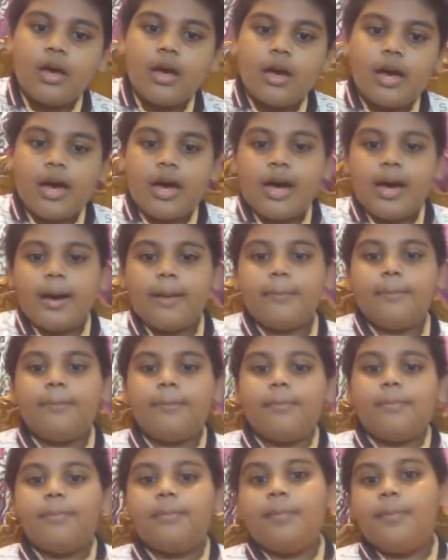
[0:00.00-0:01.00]
a
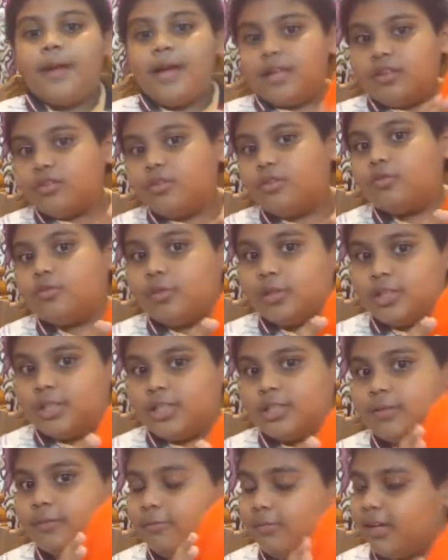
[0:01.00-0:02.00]
balloon
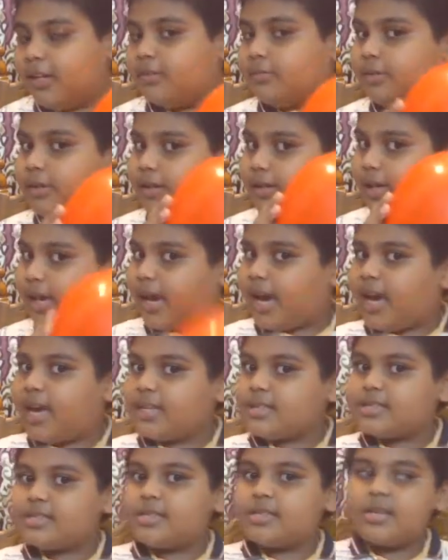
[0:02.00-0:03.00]
which is filled with
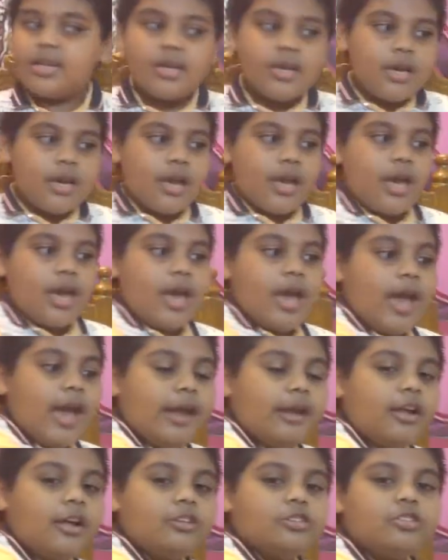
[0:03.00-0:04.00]
gas,
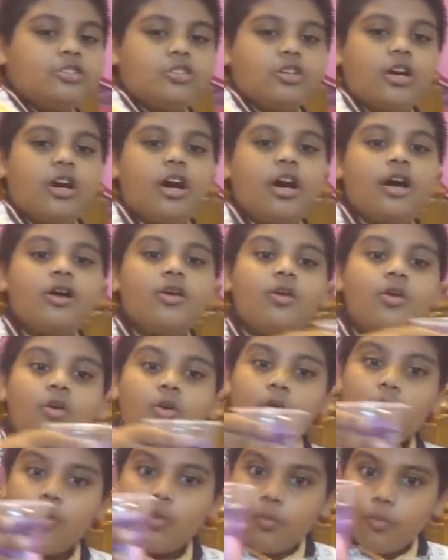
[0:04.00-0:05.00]
and also
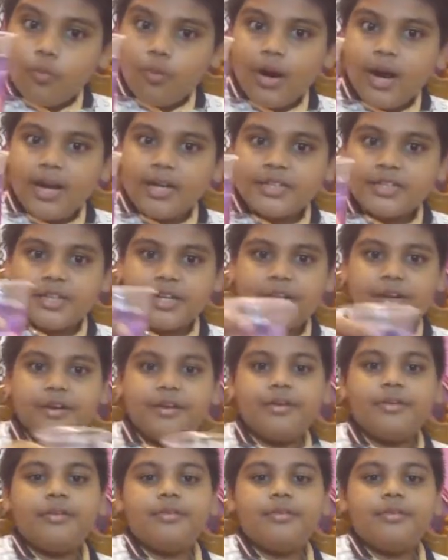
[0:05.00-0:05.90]
water.